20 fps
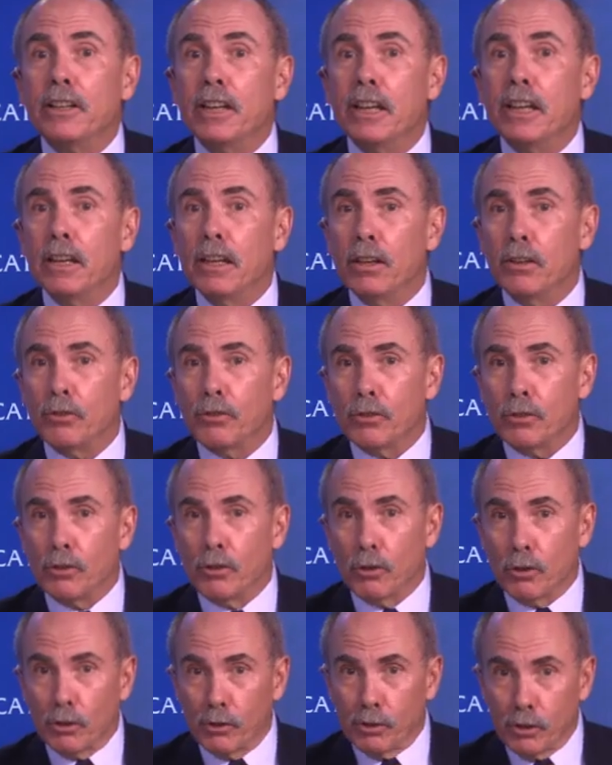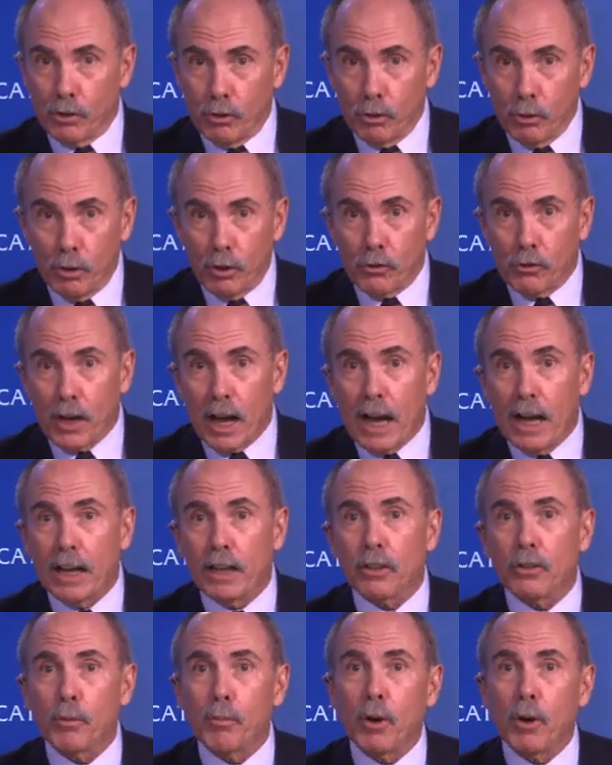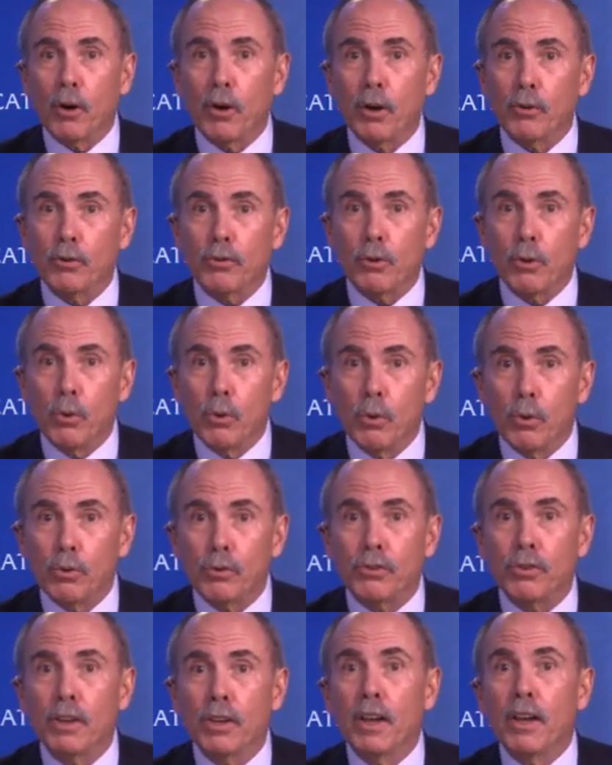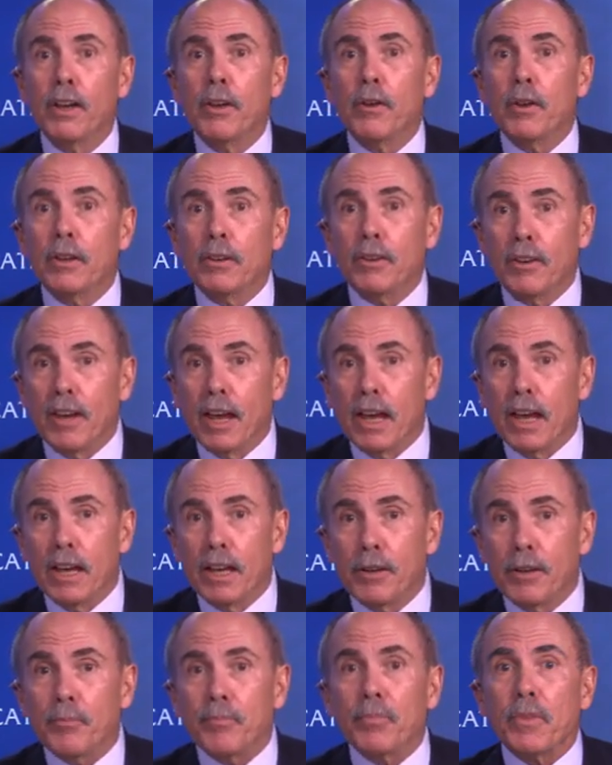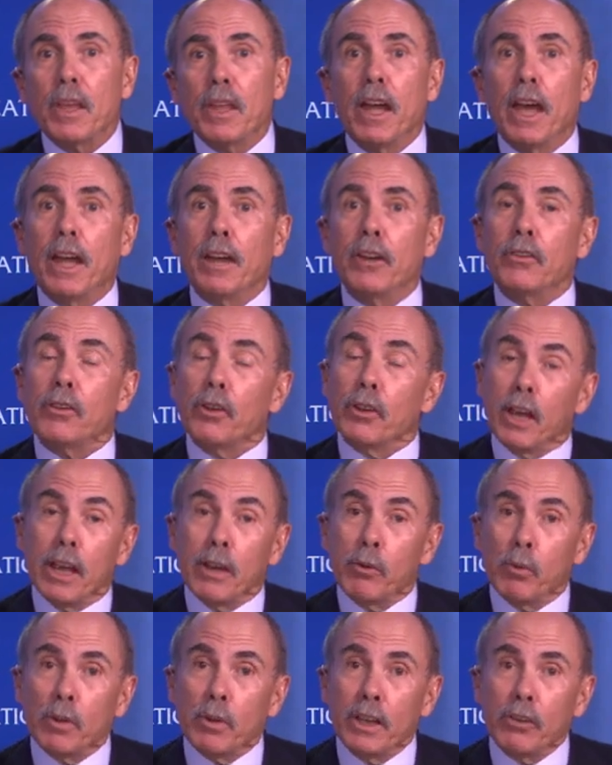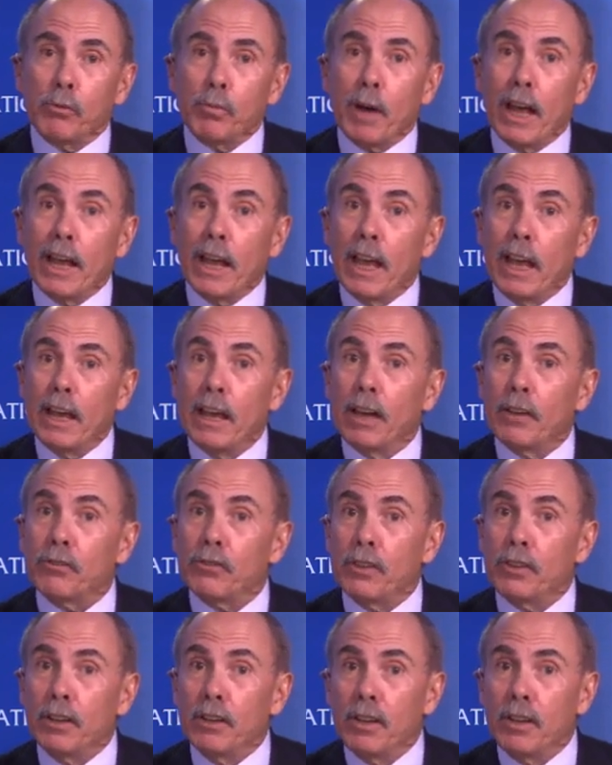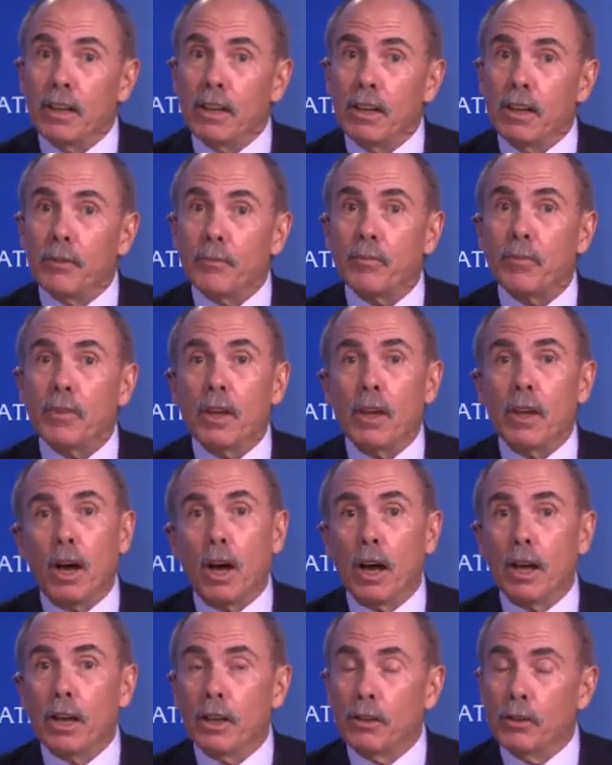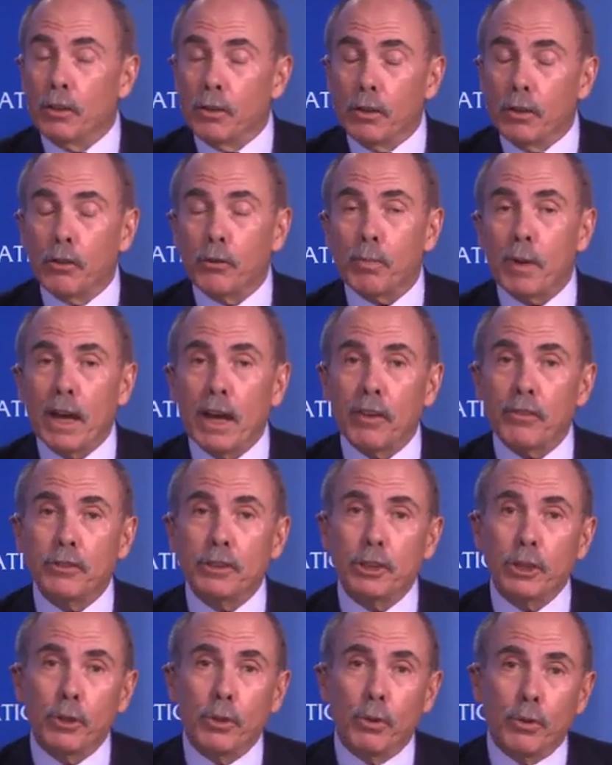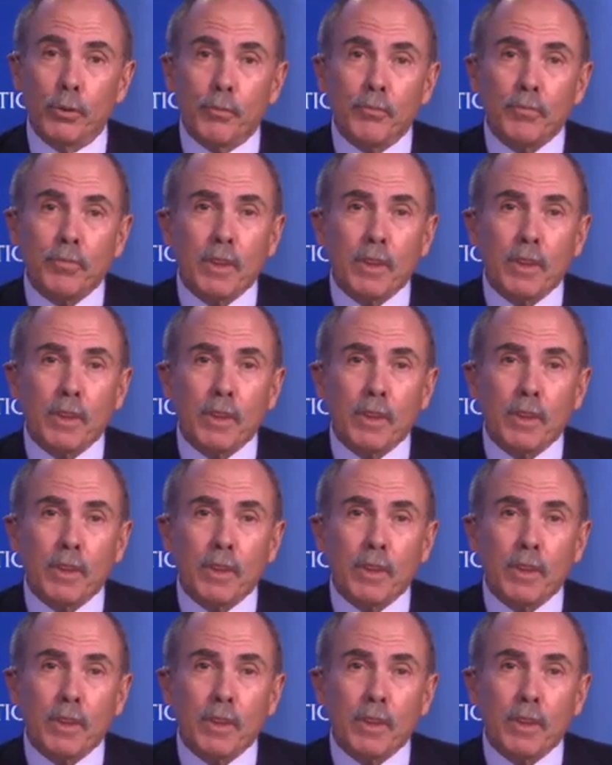Keys to Designing Tomorrow's Schools, today released by ASCD in this past June.